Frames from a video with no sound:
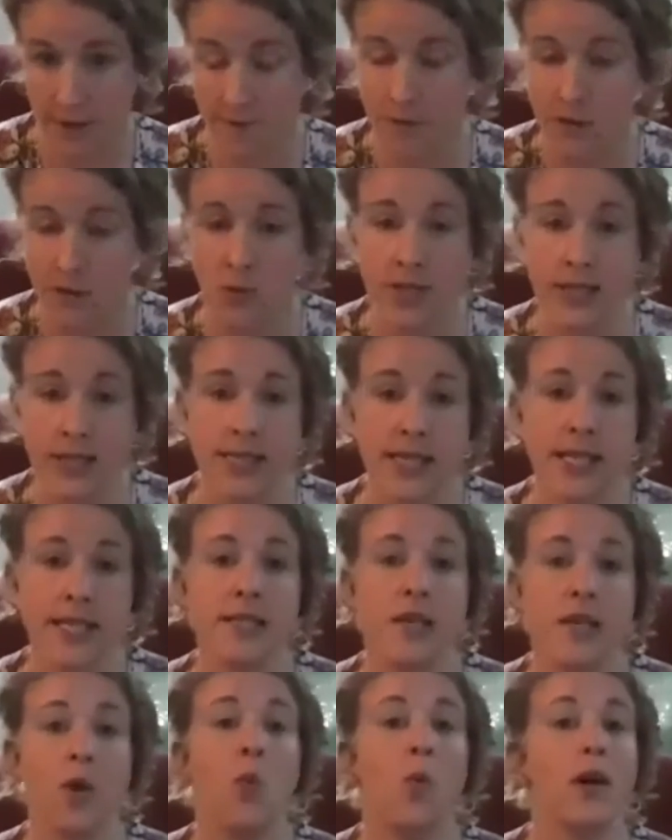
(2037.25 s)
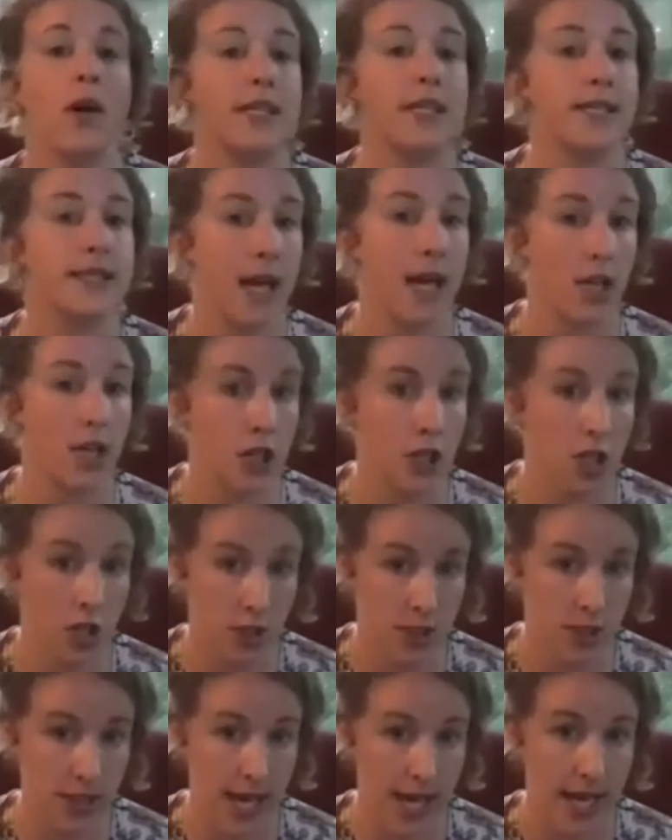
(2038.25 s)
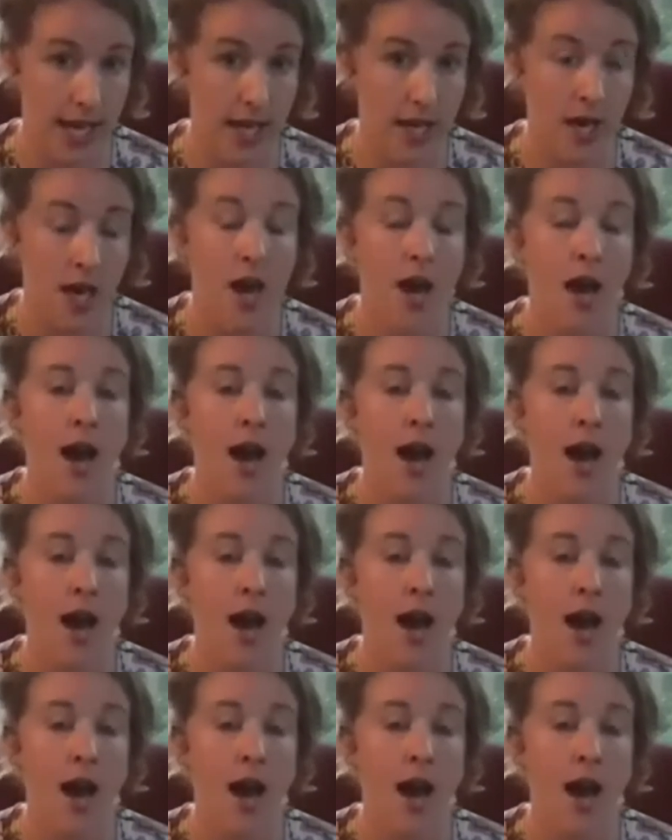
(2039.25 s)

influences, and what does that look like?